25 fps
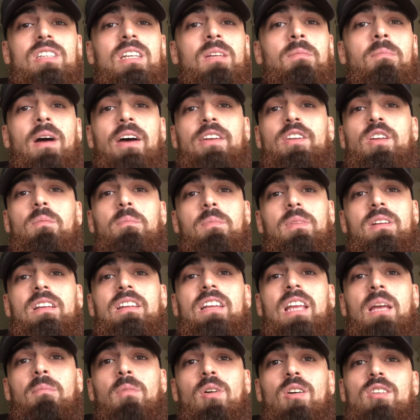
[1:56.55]
he might not be the
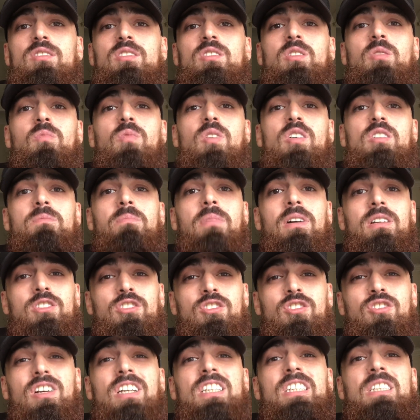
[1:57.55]
name Ozil was, but
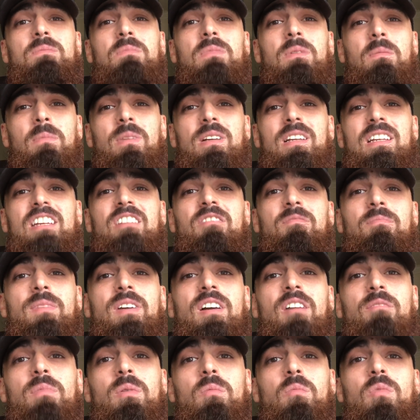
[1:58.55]
trust me, believe me,
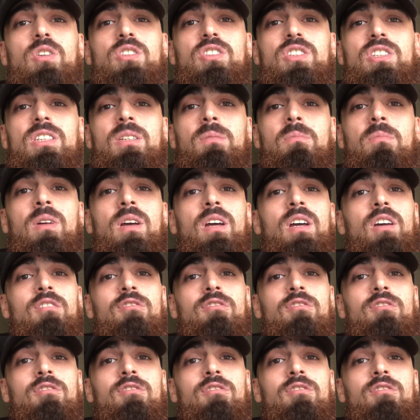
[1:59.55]
I've been watching him